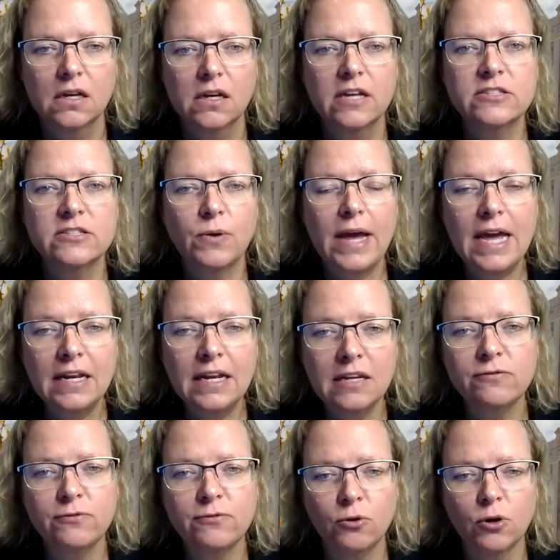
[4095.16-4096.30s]
And so any
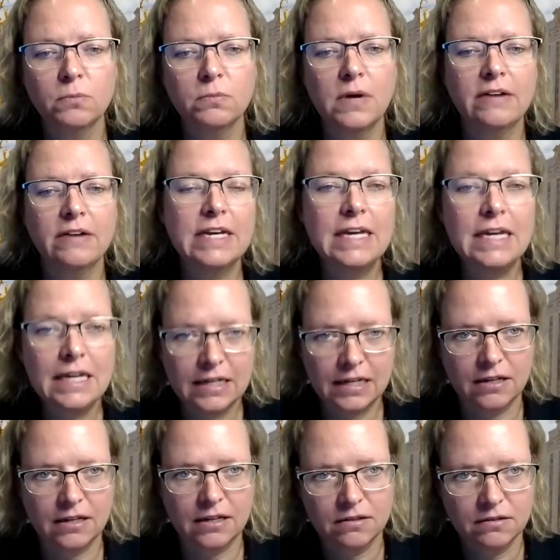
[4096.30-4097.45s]
form of
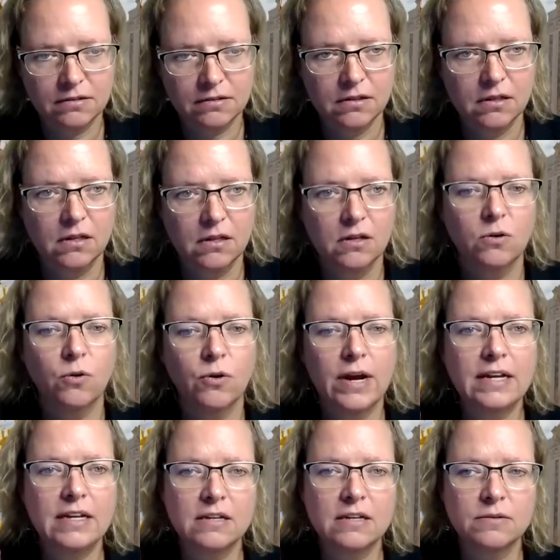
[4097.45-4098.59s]
hitting or
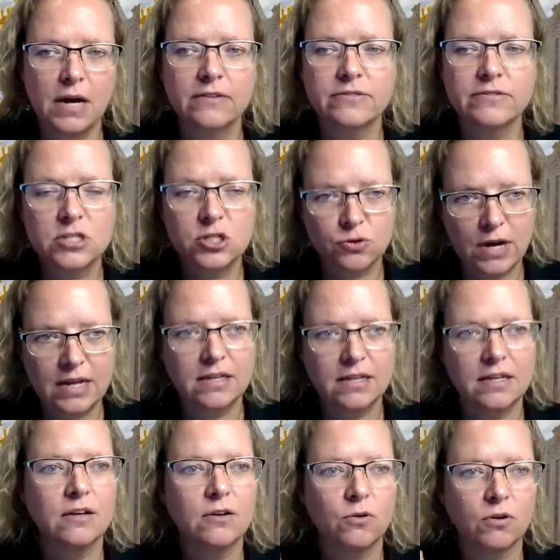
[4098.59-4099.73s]
any kind of
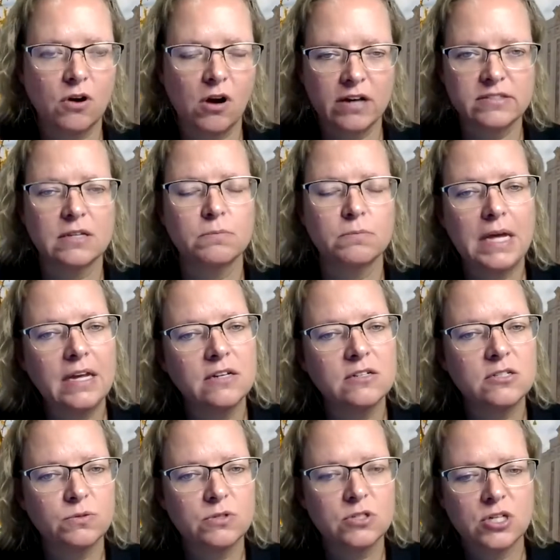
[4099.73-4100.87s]
striking or causing pain
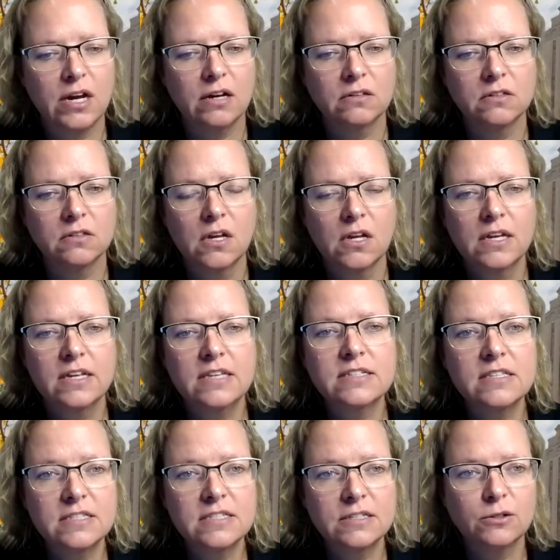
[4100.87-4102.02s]
to a child is
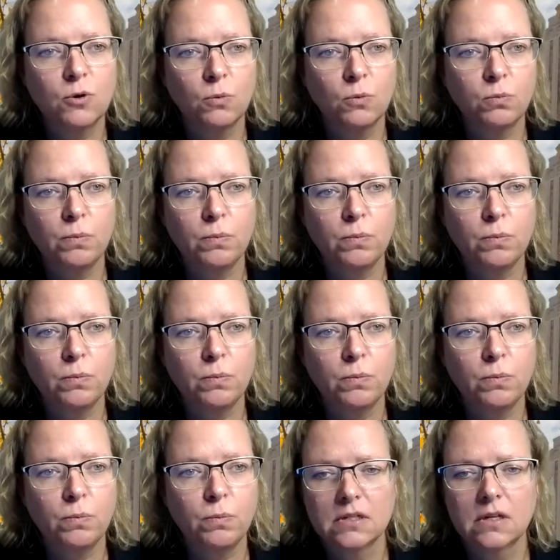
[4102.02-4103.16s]
considered corporal punishment.
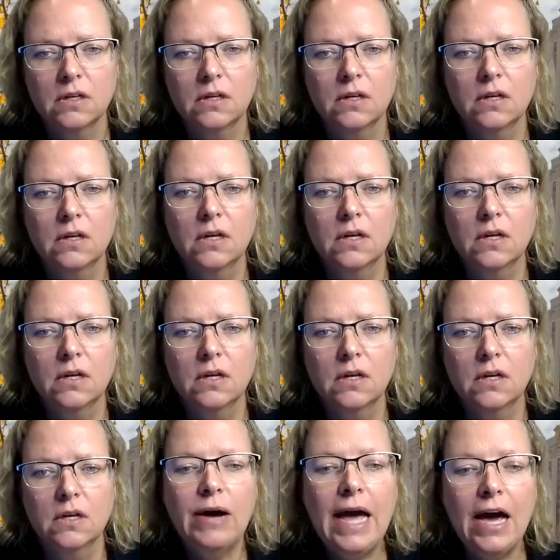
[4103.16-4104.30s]

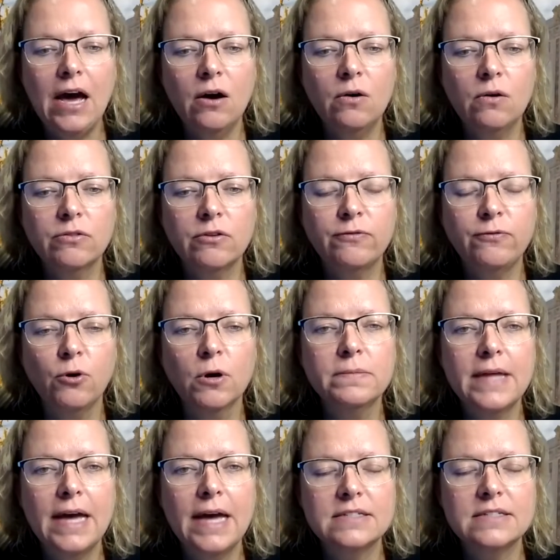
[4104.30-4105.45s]
Now, how the form
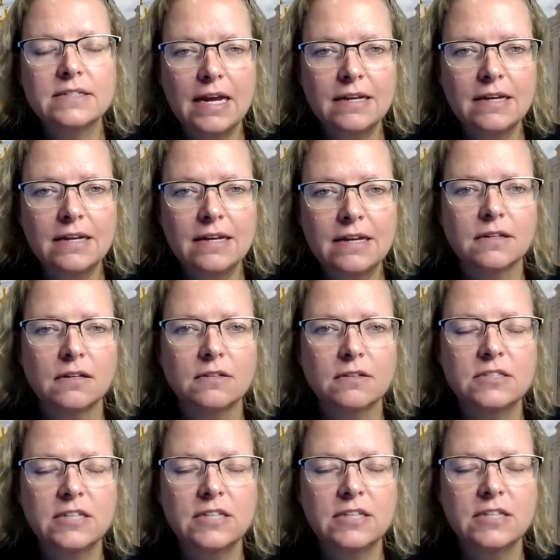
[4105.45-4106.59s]
that takes
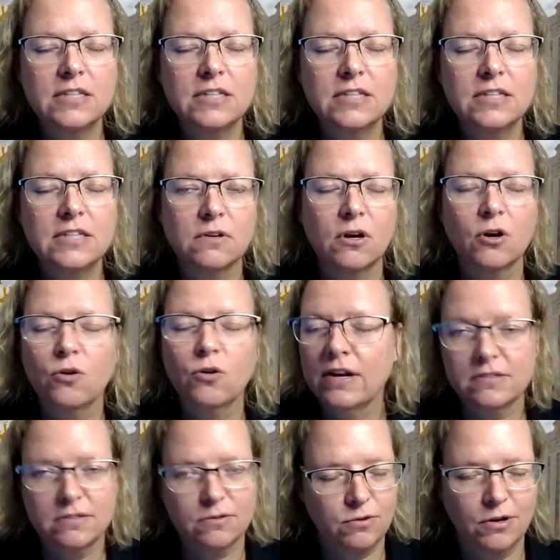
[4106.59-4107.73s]
differs
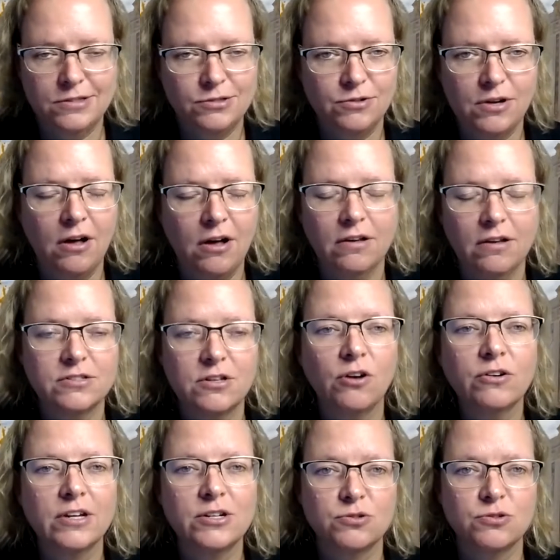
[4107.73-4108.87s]
across the country, across all
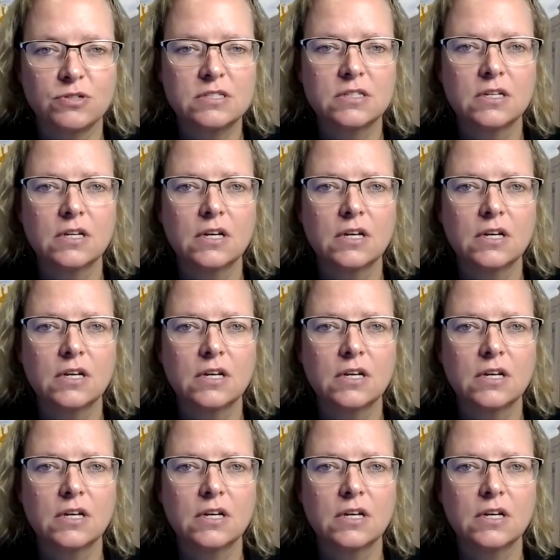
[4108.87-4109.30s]
countries.